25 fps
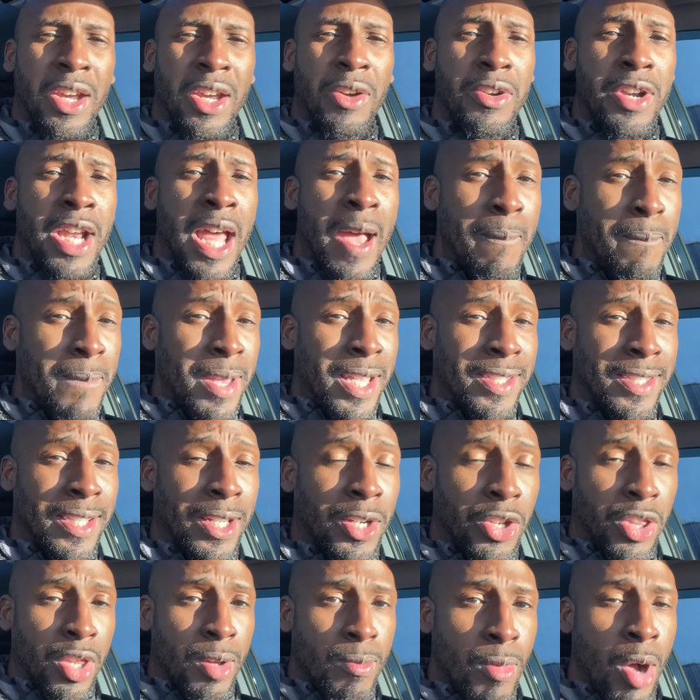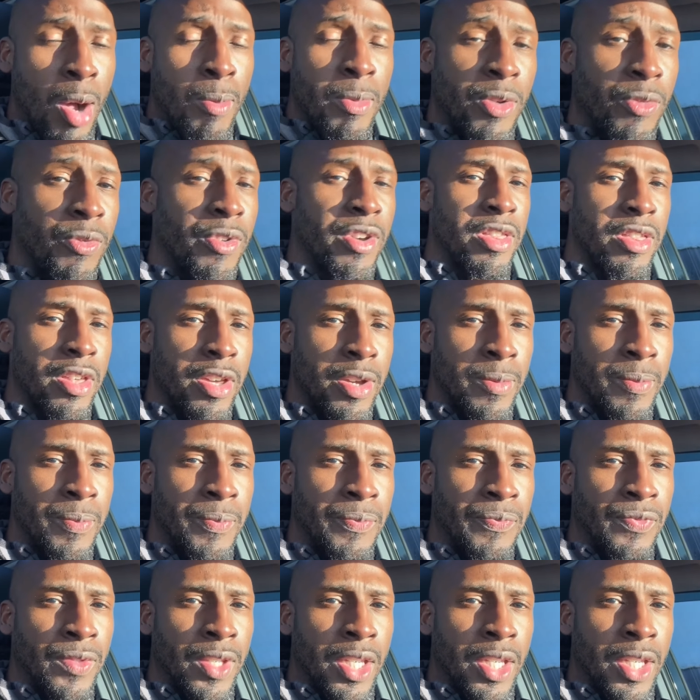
and not miss another moment with them,